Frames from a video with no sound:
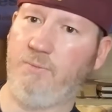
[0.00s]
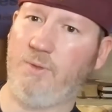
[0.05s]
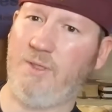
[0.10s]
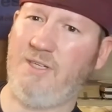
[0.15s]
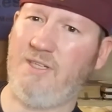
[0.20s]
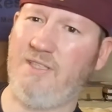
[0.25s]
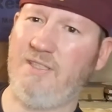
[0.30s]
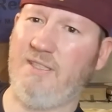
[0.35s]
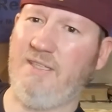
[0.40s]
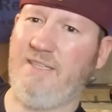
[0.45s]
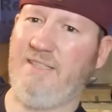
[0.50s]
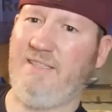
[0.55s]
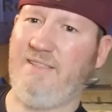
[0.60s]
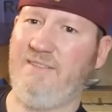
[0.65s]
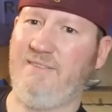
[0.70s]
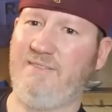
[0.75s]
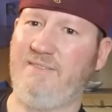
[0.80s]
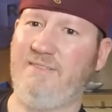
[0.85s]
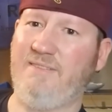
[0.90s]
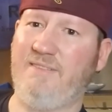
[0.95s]
Wool
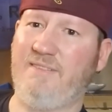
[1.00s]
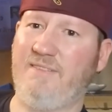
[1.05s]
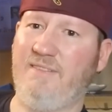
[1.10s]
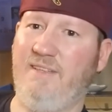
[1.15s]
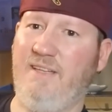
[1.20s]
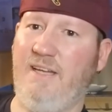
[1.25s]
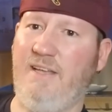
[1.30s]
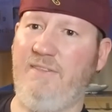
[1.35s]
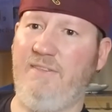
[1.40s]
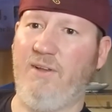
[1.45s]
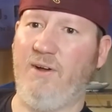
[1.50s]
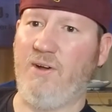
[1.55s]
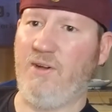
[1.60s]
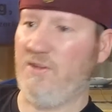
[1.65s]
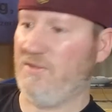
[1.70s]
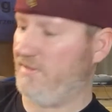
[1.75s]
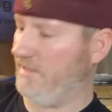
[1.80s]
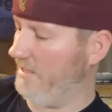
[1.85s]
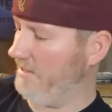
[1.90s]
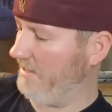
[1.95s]
and
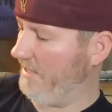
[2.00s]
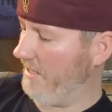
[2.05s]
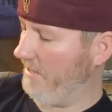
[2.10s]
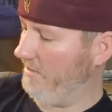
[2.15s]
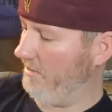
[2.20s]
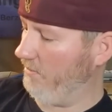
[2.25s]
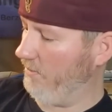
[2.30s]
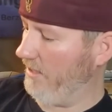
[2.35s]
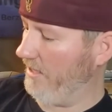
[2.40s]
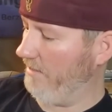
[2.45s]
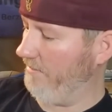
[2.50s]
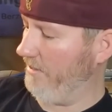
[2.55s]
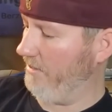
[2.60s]
those, they tend to want to be